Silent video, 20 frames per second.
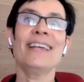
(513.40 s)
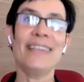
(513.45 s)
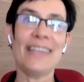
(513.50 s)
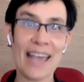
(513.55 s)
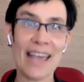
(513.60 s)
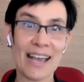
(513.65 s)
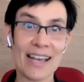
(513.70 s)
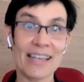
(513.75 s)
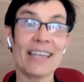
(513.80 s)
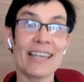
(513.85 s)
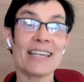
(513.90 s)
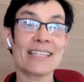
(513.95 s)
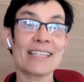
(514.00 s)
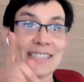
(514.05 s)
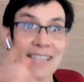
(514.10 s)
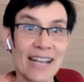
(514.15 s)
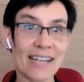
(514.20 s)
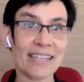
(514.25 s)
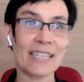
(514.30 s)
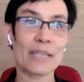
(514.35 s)
yeah,
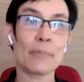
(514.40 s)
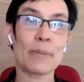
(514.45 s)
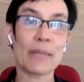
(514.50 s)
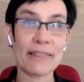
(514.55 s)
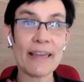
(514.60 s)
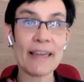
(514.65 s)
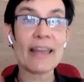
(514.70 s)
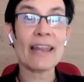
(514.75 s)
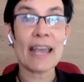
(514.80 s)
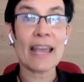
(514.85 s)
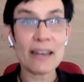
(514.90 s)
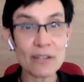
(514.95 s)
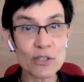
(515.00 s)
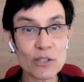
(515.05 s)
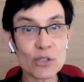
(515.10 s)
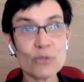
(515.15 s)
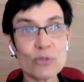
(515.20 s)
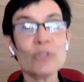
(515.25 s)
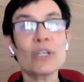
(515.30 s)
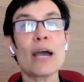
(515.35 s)
exactly. But that
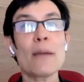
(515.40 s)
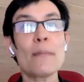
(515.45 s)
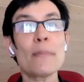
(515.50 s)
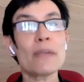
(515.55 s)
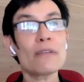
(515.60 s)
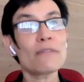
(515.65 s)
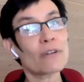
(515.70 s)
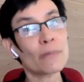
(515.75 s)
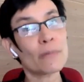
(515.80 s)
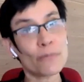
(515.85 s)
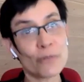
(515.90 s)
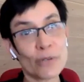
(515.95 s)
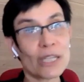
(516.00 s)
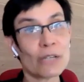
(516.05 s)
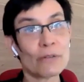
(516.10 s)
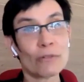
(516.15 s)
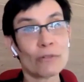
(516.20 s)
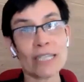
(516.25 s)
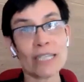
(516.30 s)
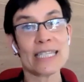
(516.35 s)
attitude coming from
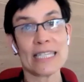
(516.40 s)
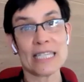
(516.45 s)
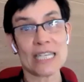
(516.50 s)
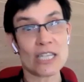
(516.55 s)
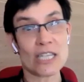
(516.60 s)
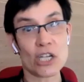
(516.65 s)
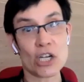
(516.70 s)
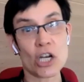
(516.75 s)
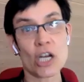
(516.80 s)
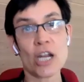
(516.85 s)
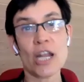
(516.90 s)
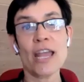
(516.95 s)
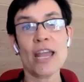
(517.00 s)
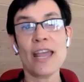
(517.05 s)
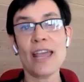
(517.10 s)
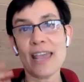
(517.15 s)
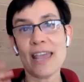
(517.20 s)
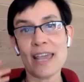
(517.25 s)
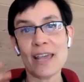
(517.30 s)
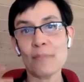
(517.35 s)
really, really senior
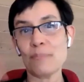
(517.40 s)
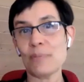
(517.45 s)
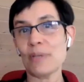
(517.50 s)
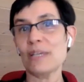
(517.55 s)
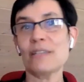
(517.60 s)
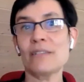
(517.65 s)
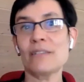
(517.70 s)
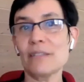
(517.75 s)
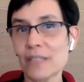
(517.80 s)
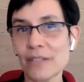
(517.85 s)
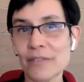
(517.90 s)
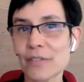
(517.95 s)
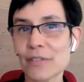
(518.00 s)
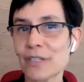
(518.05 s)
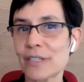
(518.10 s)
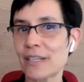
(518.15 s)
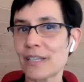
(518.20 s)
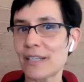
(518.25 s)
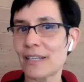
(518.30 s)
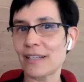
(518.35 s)
and being
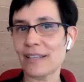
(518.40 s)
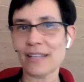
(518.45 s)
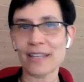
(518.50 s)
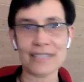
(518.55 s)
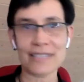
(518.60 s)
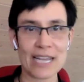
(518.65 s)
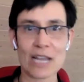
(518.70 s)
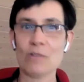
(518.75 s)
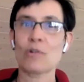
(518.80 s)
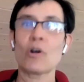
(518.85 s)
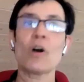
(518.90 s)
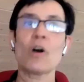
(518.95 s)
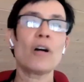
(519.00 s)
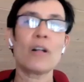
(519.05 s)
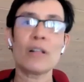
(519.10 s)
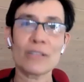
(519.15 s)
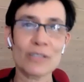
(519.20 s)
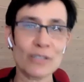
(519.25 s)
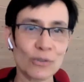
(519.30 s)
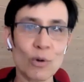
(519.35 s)
delivered at a town
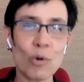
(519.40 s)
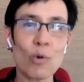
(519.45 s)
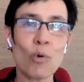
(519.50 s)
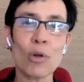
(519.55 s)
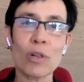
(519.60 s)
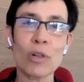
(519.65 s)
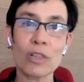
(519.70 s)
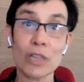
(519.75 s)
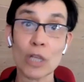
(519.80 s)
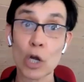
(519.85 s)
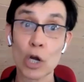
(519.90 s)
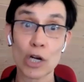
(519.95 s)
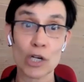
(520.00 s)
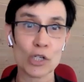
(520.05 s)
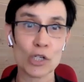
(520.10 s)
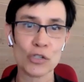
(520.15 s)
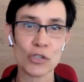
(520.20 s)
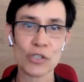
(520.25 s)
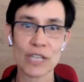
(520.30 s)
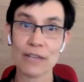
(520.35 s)
hall to a whole
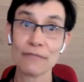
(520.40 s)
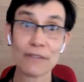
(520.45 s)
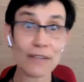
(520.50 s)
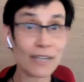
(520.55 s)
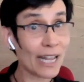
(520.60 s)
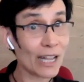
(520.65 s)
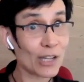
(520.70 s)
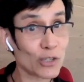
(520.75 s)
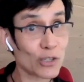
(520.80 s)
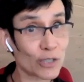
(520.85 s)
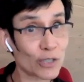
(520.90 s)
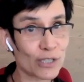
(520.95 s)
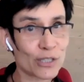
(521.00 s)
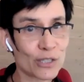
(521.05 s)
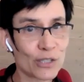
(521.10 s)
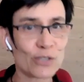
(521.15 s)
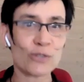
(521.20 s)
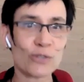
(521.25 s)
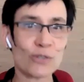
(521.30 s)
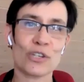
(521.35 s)
large, say, financial
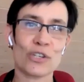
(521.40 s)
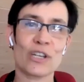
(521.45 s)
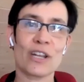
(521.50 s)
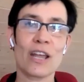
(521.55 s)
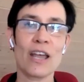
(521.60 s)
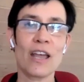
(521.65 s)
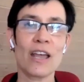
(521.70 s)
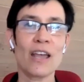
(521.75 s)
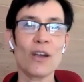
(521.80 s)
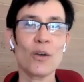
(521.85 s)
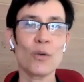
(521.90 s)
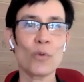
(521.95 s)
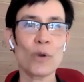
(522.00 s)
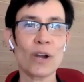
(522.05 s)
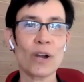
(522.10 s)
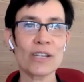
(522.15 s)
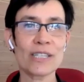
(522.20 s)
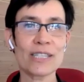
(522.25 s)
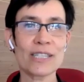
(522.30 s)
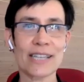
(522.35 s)
institution,
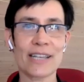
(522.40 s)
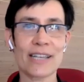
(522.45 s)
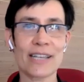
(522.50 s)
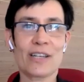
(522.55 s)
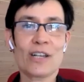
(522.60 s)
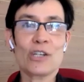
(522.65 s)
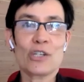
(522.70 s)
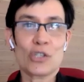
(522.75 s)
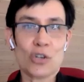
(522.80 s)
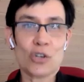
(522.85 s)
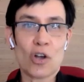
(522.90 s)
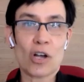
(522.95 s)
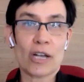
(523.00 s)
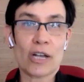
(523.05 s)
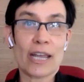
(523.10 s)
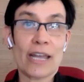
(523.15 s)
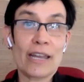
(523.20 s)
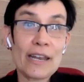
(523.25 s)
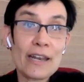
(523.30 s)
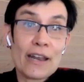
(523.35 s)
where it's like a shock.
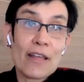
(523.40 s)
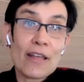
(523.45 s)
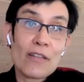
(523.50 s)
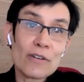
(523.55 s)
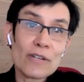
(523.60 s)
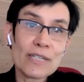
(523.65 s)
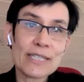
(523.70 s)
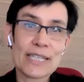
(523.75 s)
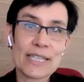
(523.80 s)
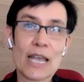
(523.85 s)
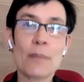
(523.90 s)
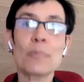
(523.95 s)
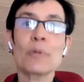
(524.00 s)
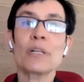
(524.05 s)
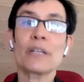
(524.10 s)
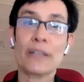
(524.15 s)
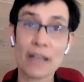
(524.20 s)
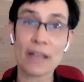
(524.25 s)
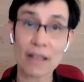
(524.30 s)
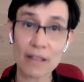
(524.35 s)
And another
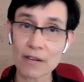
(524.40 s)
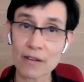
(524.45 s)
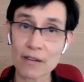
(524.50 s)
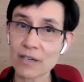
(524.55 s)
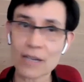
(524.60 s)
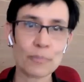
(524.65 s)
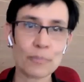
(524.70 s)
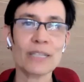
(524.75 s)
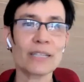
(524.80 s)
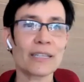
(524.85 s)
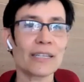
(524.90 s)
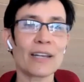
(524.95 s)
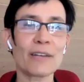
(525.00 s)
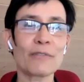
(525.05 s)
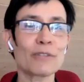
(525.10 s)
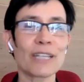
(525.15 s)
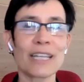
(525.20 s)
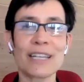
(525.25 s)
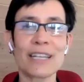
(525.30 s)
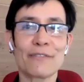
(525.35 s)
example, another completely
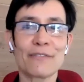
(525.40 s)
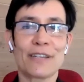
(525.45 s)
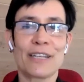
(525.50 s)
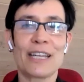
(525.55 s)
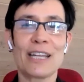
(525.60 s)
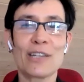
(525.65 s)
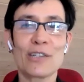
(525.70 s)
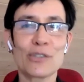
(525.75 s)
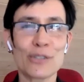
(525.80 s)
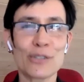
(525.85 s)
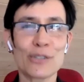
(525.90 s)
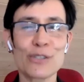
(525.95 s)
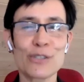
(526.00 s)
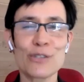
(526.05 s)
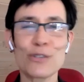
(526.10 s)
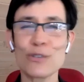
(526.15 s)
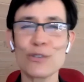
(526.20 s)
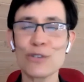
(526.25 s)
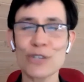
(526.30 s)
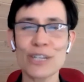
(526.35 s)
unrelated financial
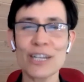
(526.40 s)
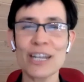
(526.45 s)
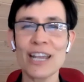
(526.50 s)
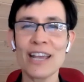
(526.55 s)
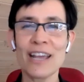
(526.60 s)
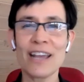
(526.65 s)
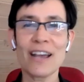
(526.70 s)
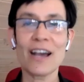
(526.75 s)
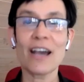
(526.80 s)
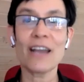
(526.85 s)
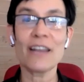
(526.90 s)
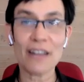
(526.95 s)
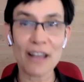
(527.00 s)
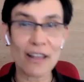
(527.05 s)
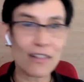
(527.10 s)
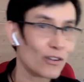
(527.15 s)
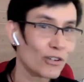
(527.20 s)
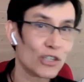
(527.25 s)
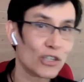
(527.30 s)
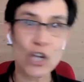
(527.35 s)
institution,
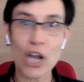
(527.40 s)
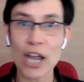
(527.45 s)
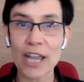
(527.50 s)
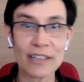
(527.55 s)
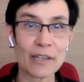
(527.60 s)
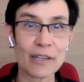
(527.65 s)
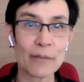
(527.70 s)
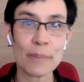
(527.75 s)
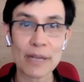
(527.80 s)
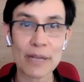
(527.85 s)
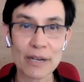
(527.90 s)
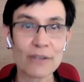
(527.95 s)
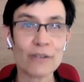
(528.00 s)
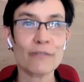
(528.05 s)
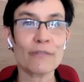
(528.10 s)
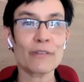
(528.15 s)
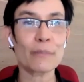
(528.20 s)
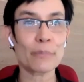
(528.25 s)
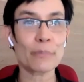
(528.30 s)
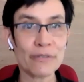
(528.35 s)
another giant
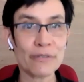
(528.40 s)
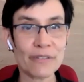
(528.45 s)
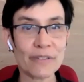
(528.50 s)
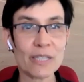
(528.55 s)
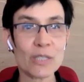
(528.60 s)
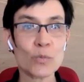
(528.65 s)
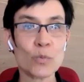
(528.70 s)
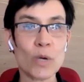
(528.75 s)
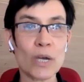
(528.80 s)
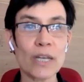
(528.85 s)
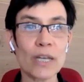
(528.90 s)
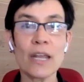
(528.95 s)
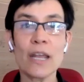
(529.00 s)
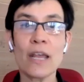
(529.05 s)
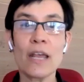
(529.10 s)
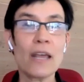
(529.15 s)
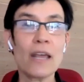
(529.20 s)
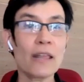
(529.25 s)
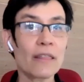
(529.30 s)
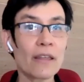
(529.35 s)
competitor of the previous one,
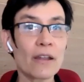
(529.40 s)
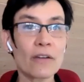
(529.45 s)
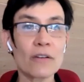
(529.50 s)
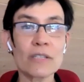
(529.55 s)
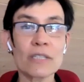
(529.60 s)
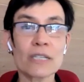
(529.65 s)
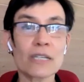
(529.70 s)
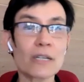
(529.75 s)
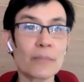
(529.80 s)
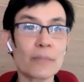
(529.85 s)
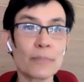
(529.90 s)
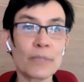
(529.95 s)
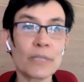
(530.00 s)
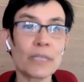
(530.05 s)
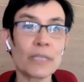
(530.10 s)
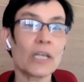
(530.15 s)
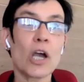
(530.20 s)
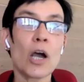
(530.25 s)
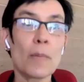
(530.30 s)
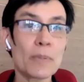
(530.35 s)
there is a
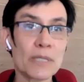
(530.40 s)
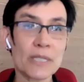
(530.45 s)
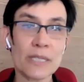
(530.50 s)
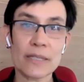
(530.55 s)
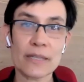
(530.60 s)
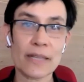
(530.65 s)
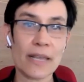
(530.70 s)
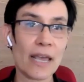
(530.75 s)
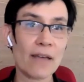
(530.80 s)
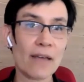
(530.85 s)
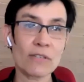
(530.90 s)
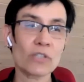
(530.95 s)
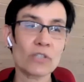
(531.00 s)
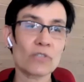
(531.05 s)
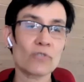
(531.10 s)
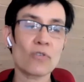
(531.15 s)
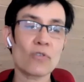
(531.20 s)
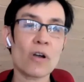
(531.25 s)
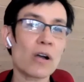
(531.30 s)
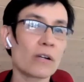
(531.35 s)
completely opposite. They have a
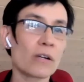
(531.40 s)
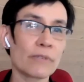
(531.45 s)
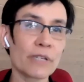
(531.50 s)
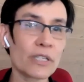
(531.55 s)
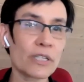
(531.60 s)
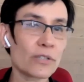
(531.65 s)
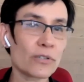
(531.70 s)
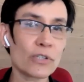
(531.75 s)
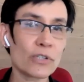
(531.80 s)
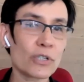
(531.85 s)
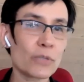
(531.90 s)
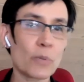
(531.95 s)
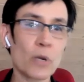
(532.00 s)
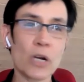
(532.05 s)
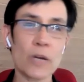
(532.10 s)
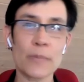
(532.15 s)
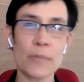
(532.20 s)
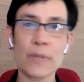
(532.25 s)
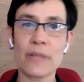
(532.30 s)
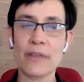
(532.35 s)
strong research
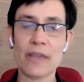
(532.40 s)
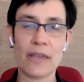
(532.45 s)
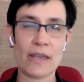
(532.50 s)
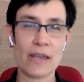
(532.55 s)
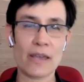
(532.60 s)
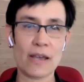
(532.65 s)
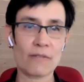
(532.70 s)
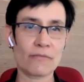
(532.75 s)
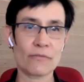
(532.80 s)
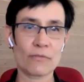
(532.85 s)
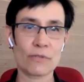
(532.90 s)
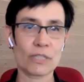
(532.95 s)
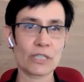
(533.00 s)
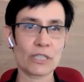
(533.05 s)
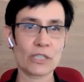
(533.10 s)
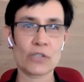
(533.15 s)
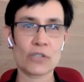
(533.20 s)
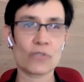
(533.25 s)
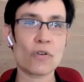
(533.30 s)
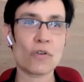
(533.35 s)
department, they have
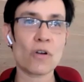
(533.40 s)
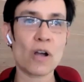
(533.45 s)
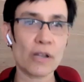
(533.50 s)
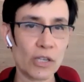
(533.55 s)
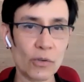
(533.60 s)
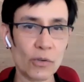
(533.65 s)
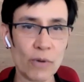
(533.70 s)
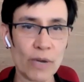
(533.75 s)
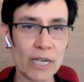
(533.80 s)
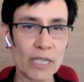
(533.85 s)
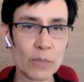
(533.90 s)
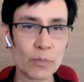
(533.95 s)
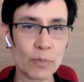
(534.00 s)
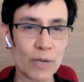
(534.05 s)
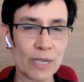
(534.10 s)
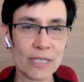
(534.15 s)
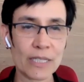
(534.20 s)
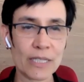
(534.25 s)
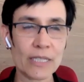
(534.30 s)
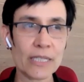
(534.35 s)
really strong UX
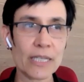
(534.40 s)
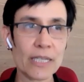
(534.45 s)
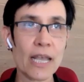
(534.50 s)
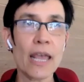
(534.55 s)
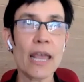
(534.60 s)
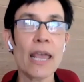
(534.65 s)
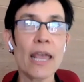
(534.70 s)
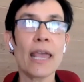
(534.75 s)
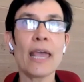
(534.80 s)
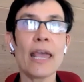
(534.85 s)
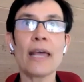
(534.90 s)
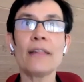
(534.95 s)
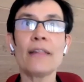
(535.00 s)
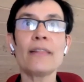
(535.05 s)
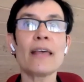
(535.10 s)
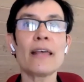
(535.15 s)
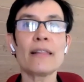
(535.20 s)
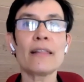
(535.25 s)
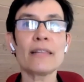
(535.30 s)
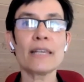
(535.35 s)
presence,
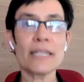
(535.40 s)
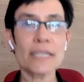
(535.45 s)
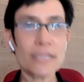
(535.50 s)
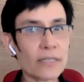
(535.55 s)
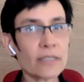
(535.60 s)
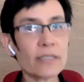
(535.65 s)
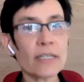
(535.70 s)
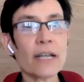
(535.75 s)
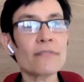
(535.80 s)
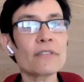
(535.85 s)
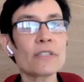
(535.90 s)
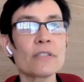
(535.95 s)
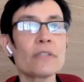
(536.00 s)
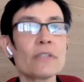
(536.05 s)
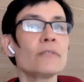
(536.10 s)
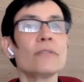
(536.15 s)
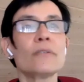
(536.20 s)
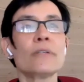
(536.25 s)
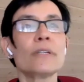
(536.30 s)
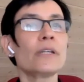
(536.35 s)
and then they still have
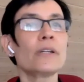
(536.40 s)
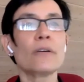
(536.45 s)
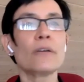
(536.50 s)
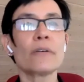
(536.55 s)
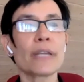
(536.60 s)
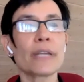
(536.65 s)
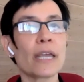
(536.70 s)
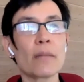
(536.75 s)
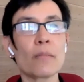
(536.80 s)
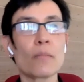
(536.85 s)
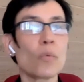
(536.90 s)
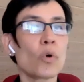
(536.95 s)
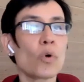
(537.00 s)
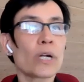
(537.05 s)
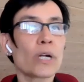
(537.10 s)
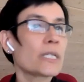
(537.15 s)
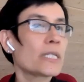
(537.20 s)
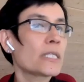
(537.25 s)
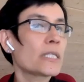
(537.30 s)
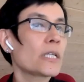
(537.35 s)
to, get
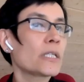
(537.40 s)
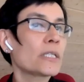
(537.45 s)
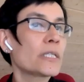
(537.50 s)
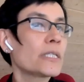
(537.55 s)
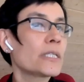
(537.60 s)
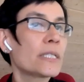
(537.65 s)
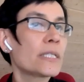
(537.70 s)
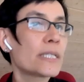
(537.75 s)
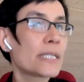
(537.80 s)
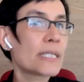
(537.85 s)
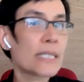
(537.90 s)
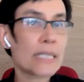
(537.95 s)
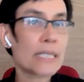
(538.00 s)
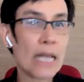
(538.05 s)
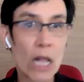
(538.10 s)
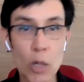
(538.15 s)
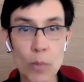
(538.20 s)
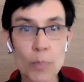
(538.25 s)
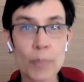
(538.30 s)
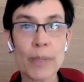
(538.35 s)
more consultants
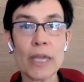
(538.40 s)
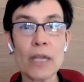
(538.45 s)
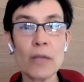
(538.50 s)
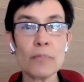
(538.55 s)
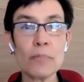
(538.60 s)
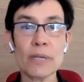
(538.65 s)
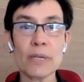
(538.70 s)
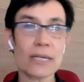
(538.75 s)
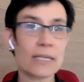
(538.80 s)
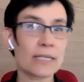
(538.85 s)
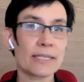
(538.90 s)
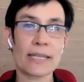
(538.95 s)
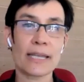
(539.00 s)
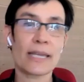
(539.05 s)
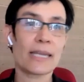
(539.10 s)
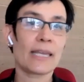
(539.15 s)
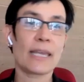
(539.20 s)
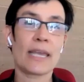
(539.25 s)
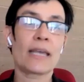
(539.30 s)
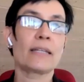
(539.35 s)
help in because
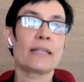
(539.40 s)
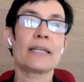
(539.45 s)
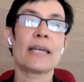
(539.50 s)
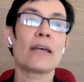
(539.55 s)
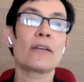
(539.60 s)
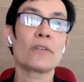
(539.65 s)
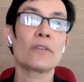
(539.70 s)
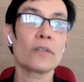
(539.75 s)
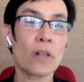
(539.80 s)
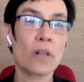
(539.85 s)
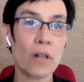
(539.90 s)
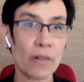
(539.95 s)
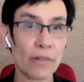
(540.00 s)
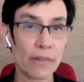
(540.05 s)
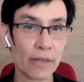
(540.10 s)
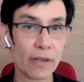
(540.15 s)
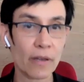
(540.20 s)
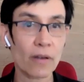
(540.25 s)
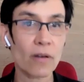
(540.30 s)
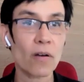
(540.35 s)
they can't handle
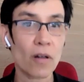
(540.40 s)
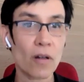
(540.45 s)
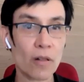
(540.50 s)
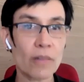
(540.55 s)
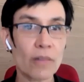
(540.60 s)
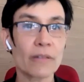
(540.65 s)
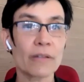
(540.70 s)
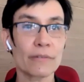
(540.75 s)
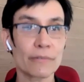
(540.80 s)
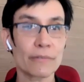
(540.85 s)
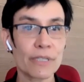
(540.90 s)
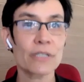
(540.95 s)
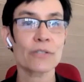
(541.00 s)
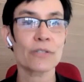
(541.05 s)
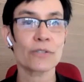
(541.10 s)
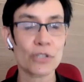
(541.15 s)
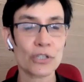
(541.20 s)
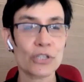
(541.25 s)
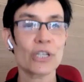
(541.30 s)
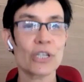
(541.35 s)
all the
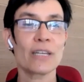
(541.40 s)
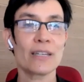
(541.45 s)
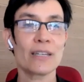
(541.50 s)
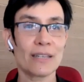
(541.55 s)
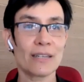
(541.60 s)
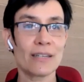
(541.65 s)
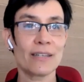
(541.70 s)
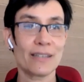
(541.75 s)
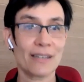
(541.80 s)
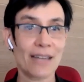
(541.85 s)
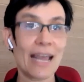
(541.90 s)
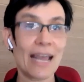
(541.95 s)
research and it